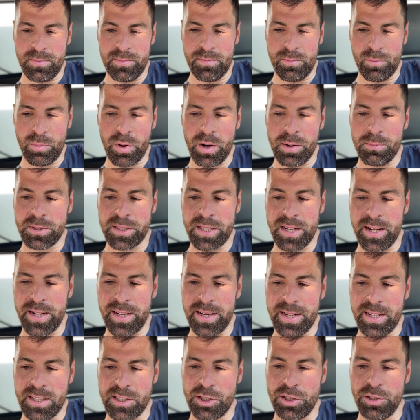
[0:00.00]
what I'm
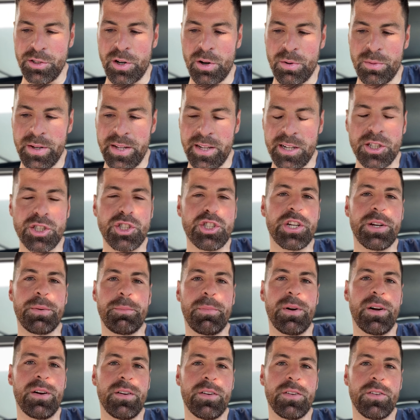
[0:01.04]
saying is, you don't need a
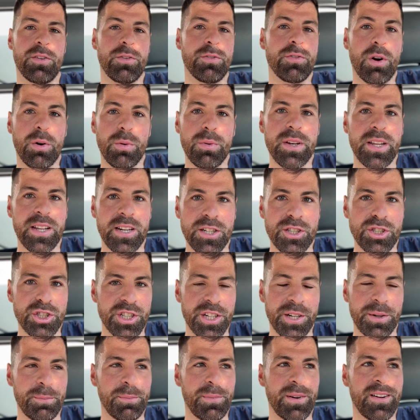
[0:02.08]
gym. You don't need a
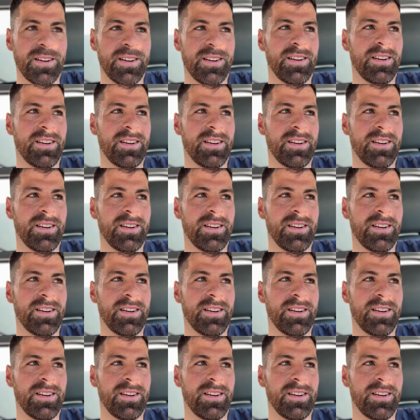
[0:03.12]
gym.